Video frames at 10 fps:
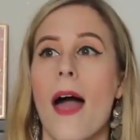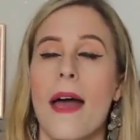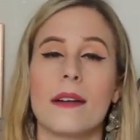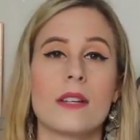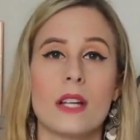
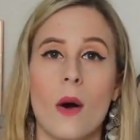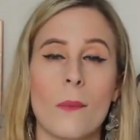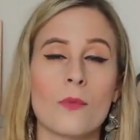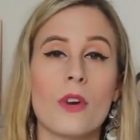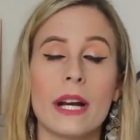And, you know,
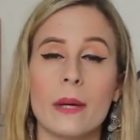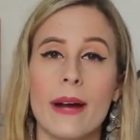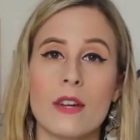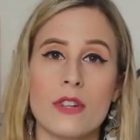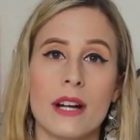I'm running
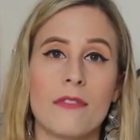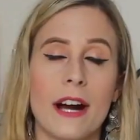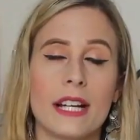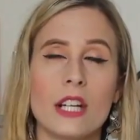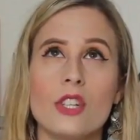around trying to
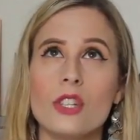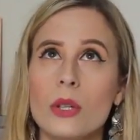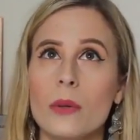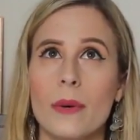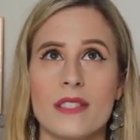find it. I
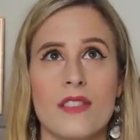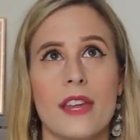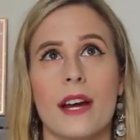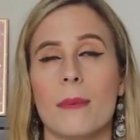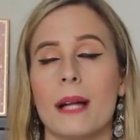knew it
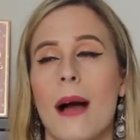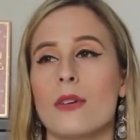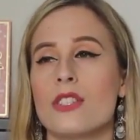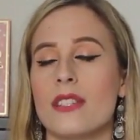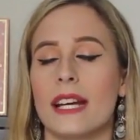wasn't there, but
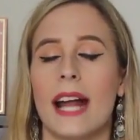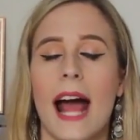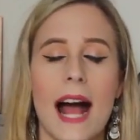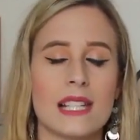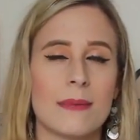I was just like, it
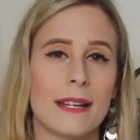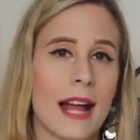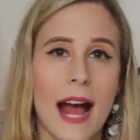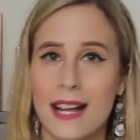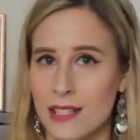has to be,
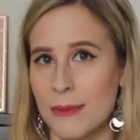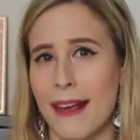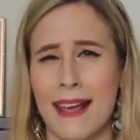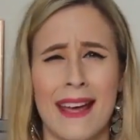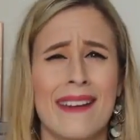it has to
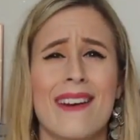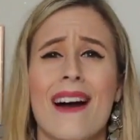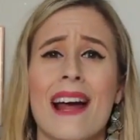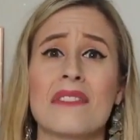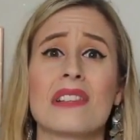be. I
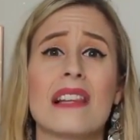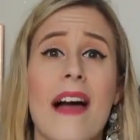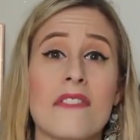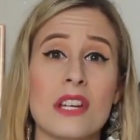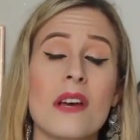cannot have
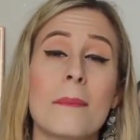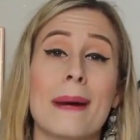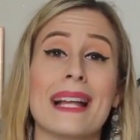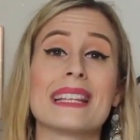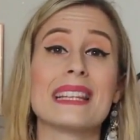left
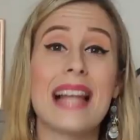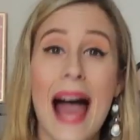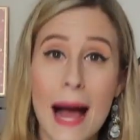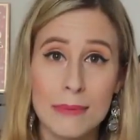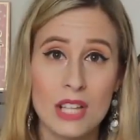my
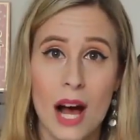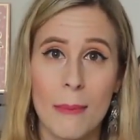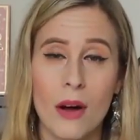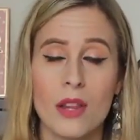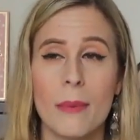
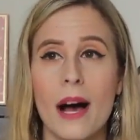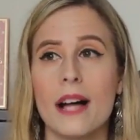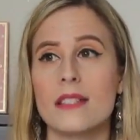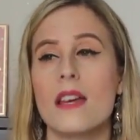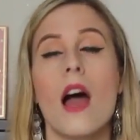laptop on the
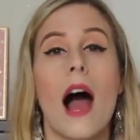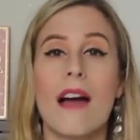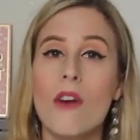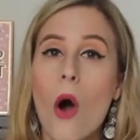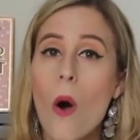bus.
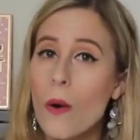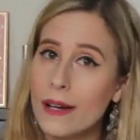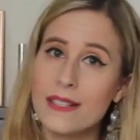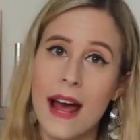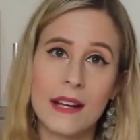I've
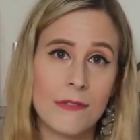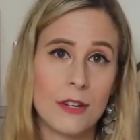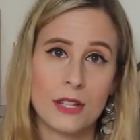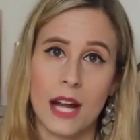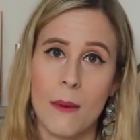always had a
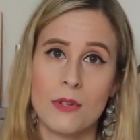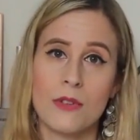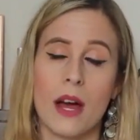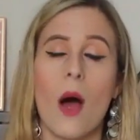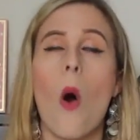fear that I would
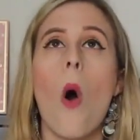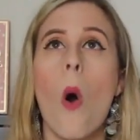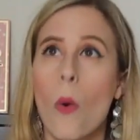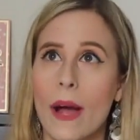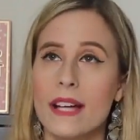do that.
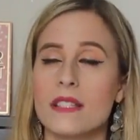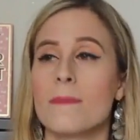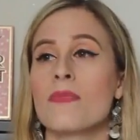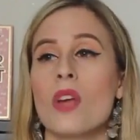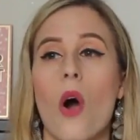Always.
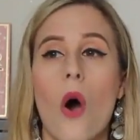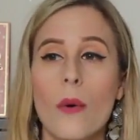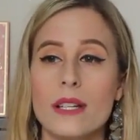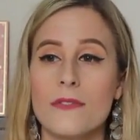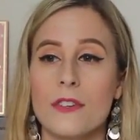
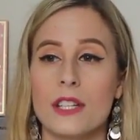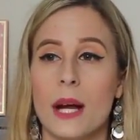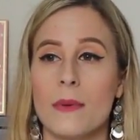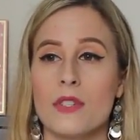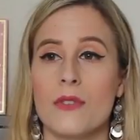Always fear that
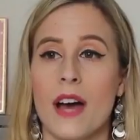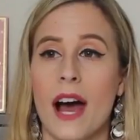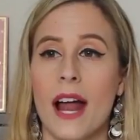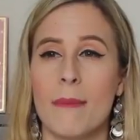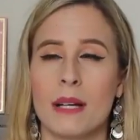I would do
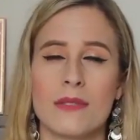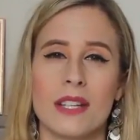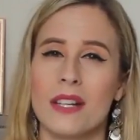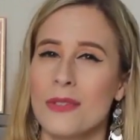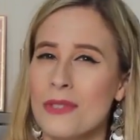that, but I was
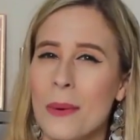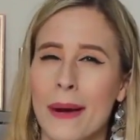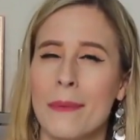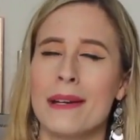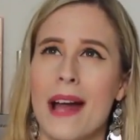like, there's no
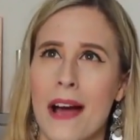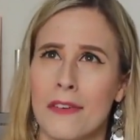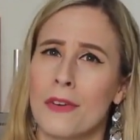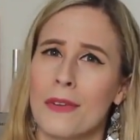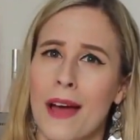way I would
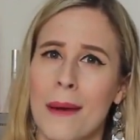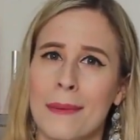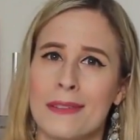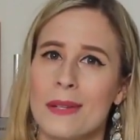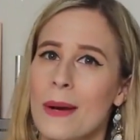ever do that. I
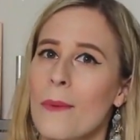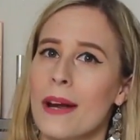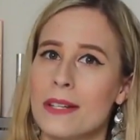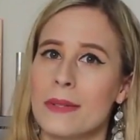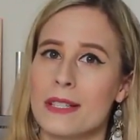mean, it's like
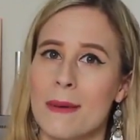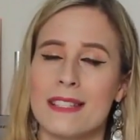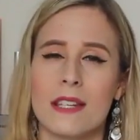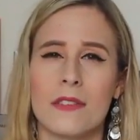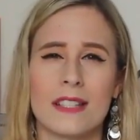way too
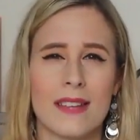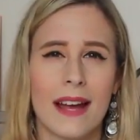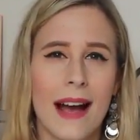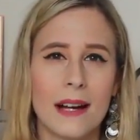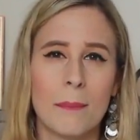expensive and it's
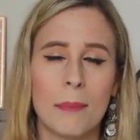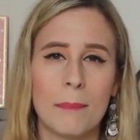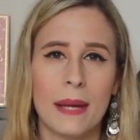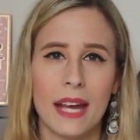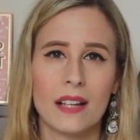like kind of
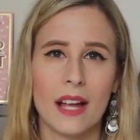big.